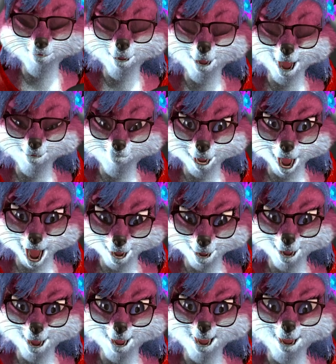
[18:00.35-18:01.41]
that we all
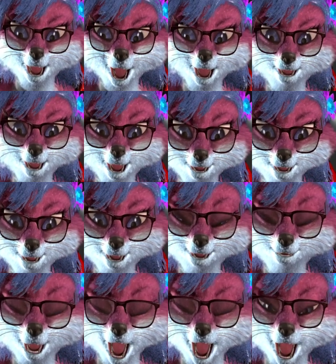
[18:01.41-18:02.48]
usually go at the store and we
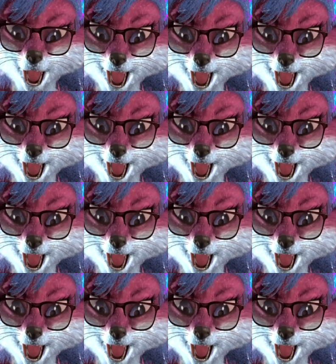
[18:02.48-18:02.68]
see.